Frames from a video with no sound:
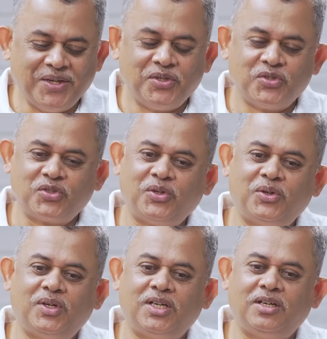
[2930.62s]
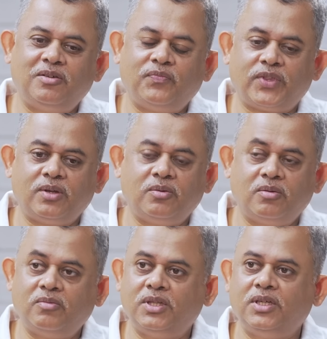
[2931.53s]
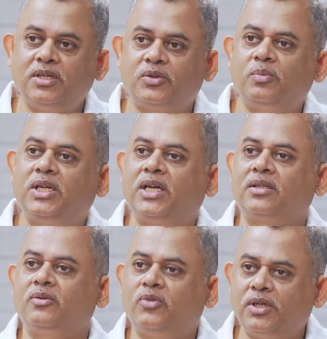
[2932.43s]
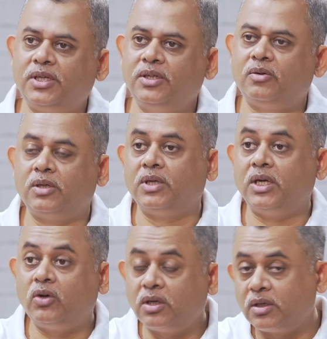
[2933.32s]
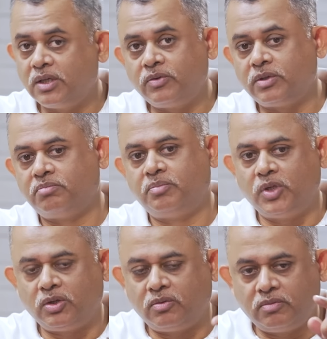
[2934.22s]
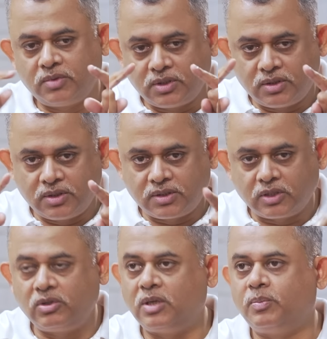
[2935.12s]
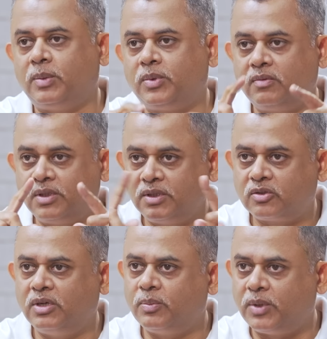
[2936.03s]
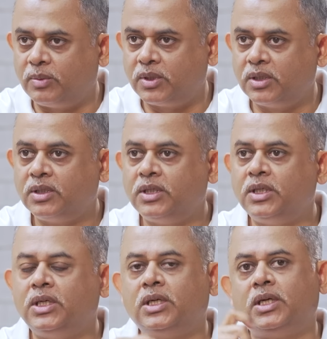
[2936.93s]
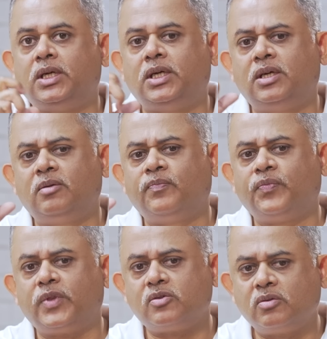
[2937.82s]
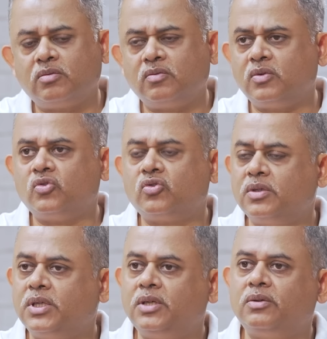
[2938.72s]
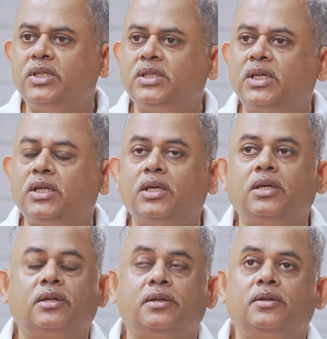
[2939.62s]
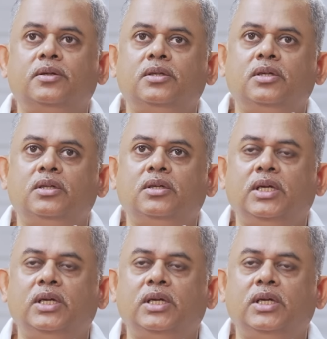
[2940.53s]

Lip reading: So whether it should be taxed at 40 or whatever, or there were circular papad versus square papad. So these are the